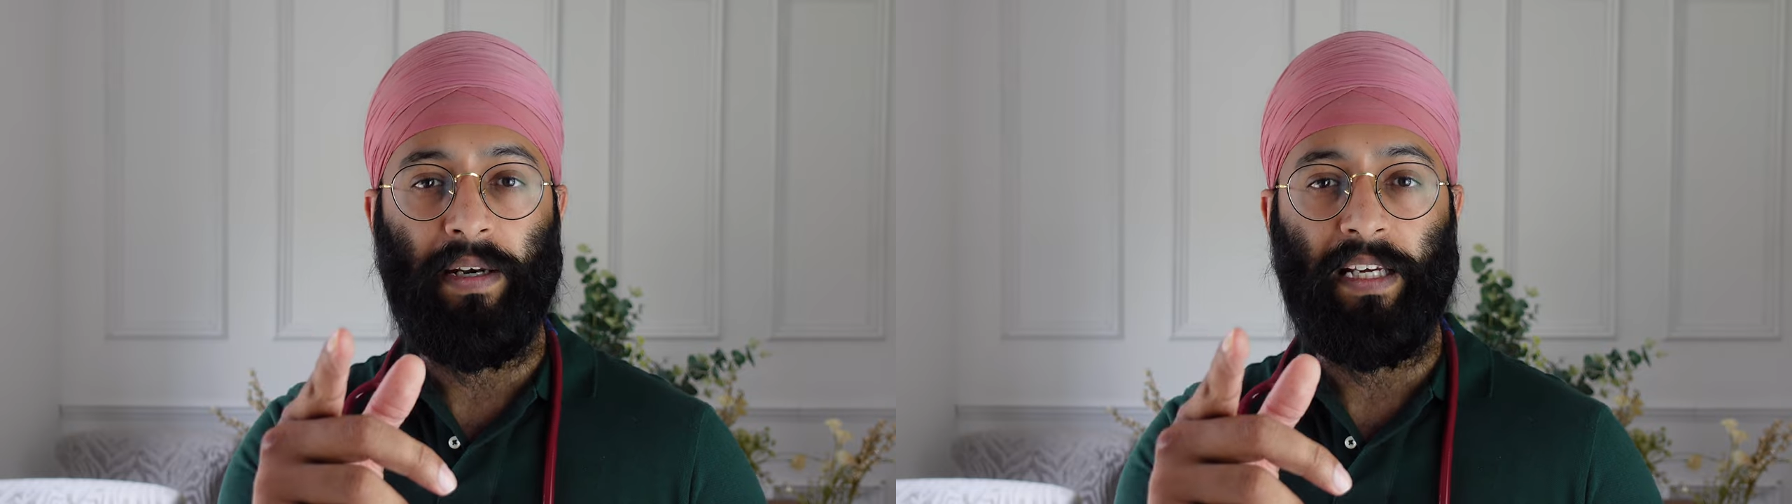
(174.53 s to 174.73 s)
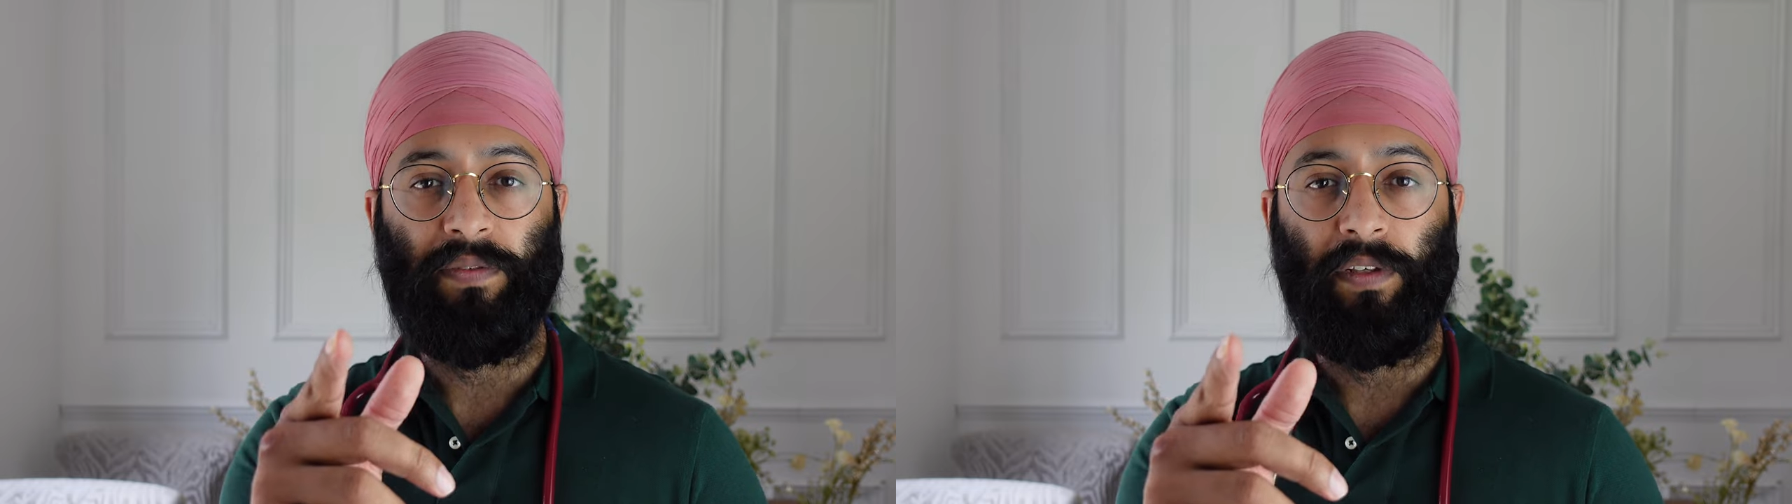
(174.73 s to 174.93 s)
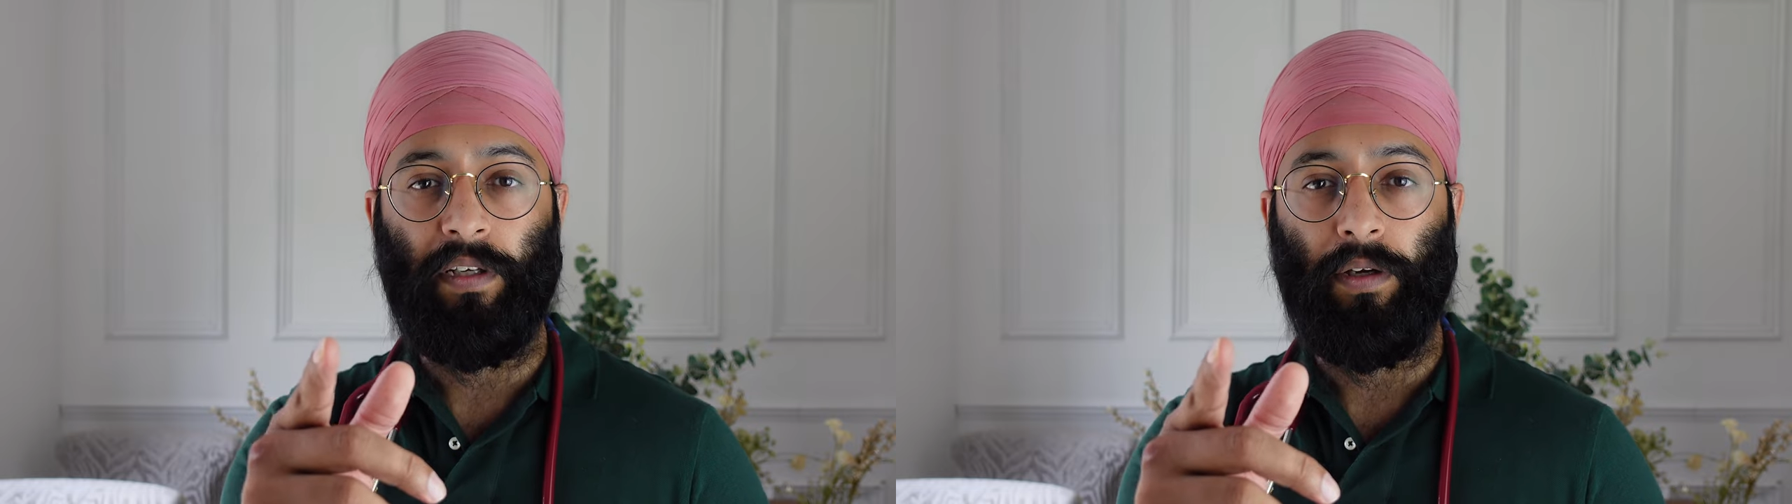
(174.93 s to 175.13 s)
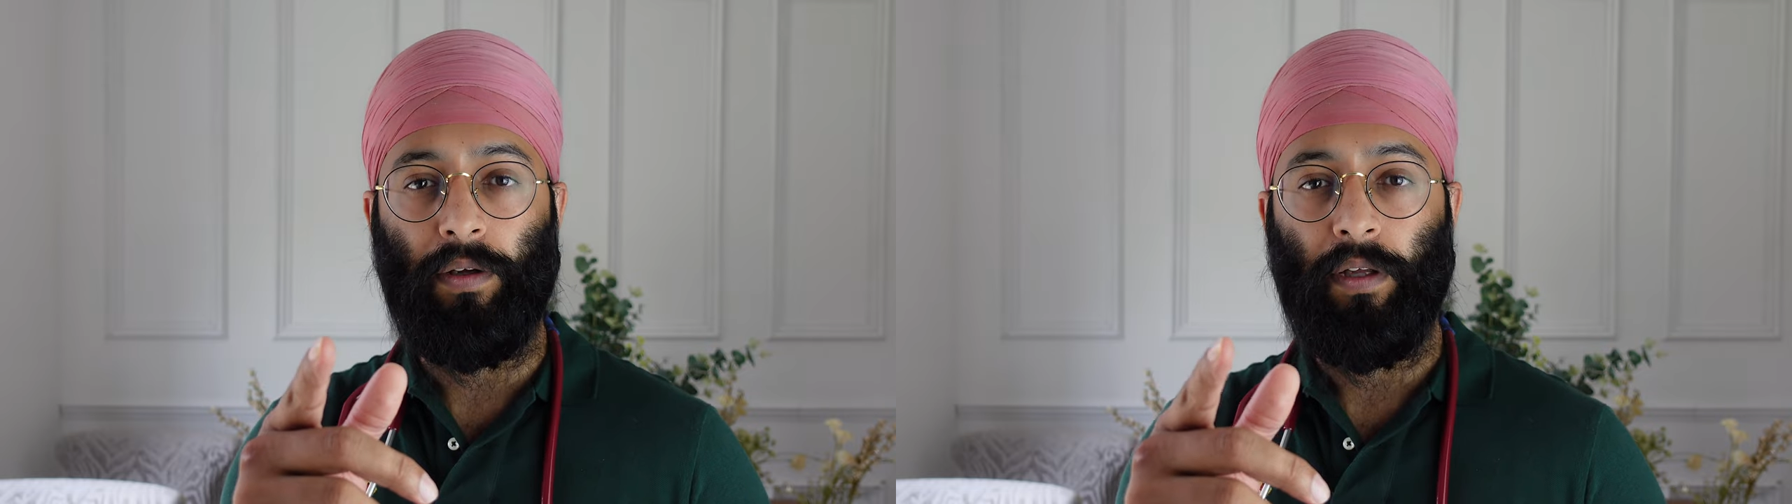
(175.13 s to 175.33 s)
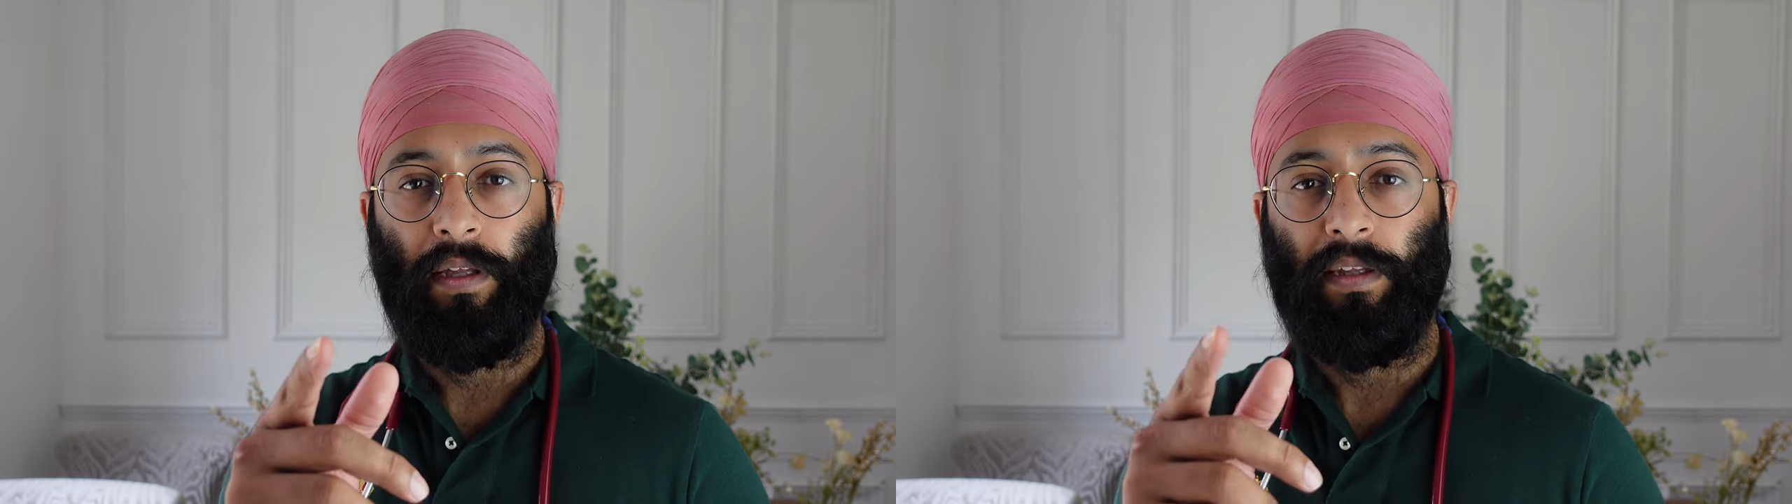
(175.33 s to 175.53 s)
next video.
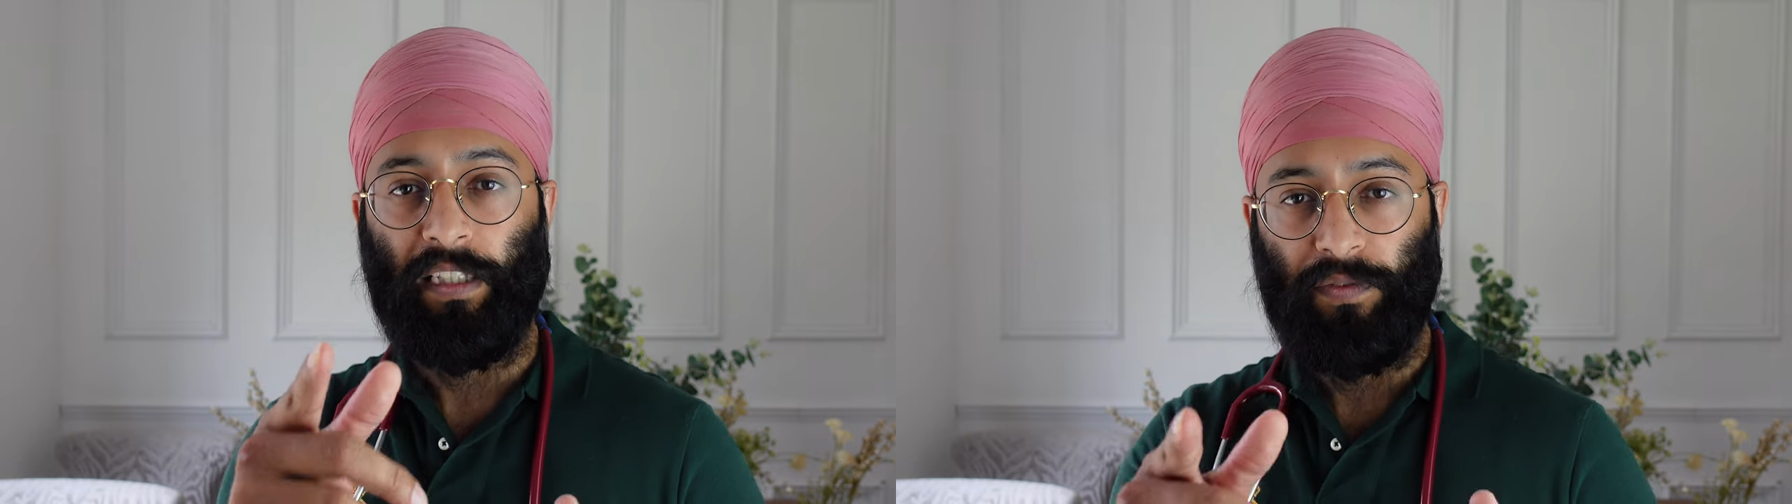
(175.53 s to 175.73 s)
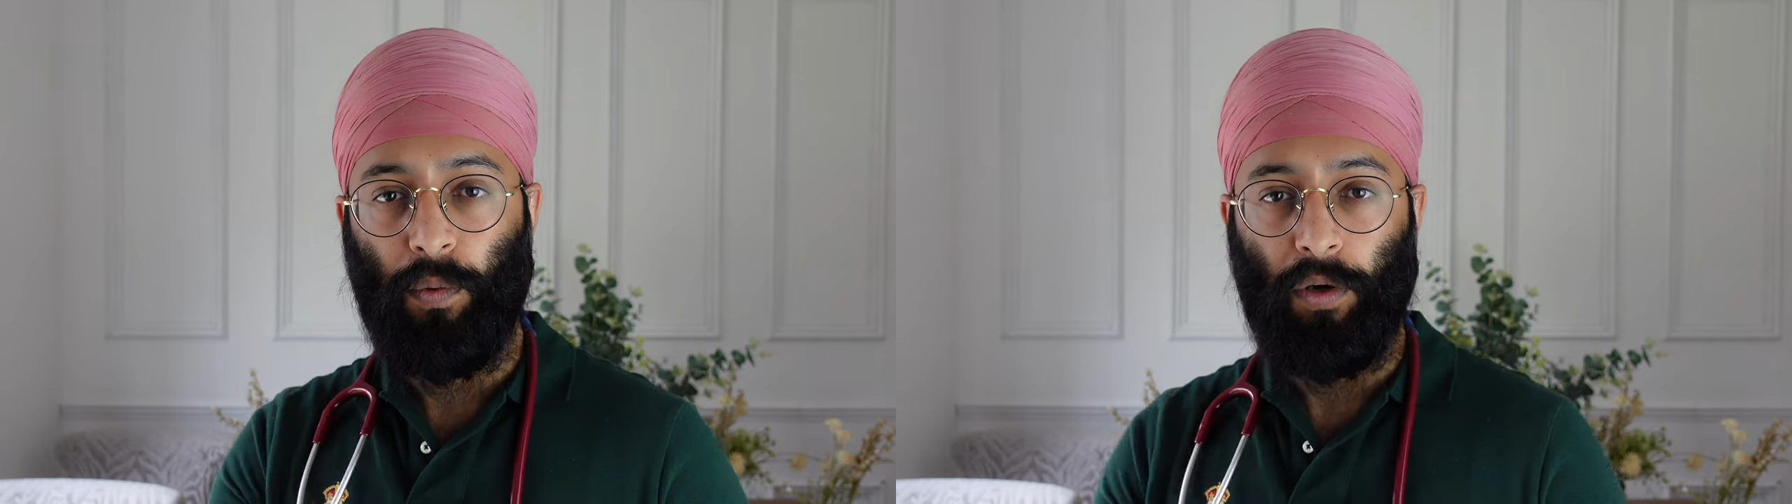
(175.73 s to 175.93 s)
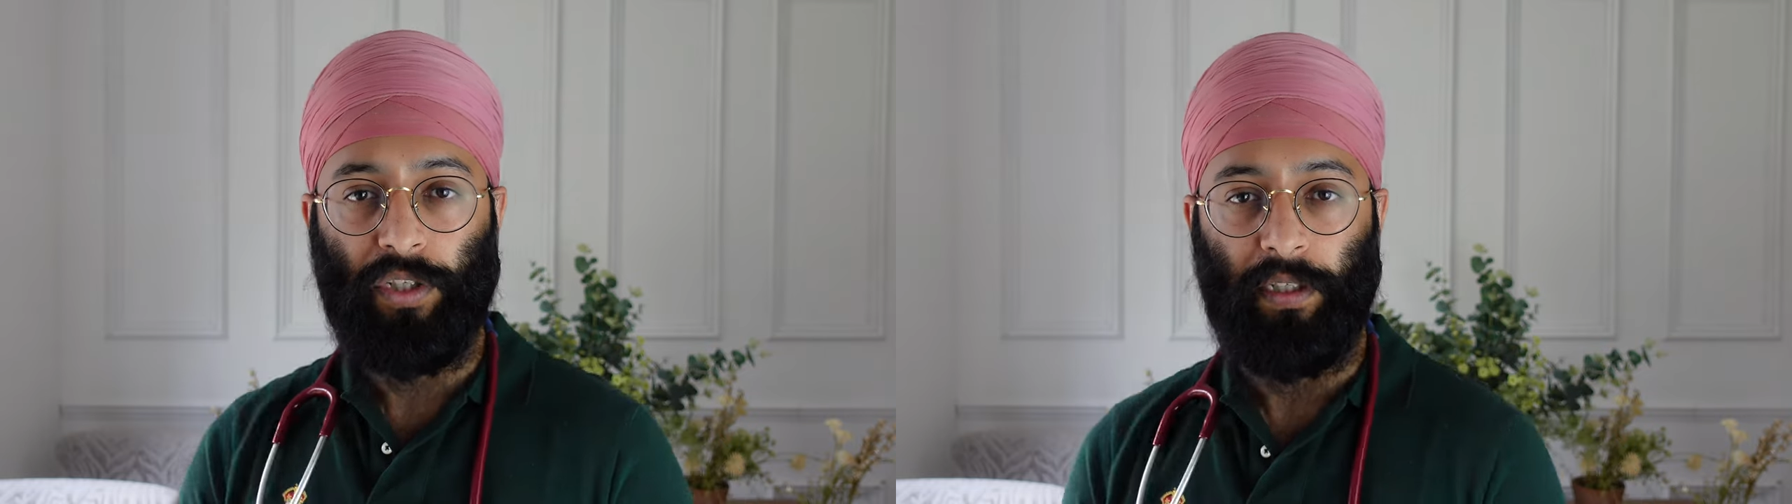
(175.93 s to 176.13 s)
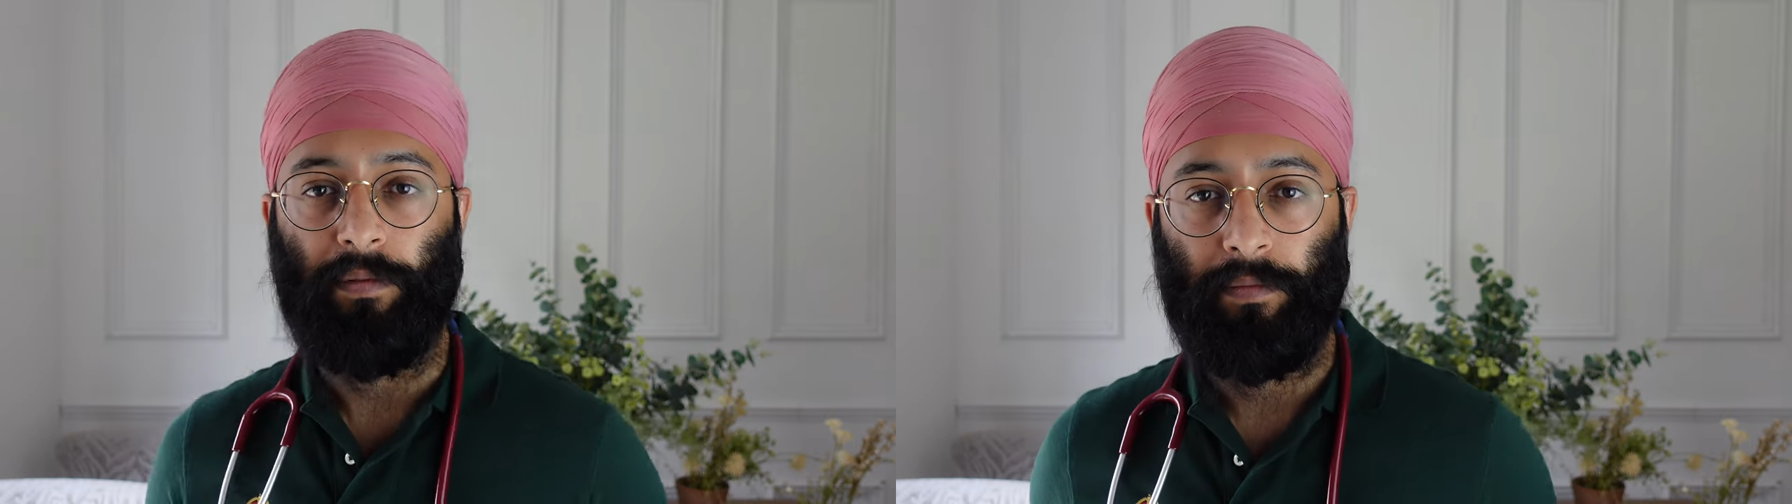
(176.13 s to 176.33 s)
Thanks for watching.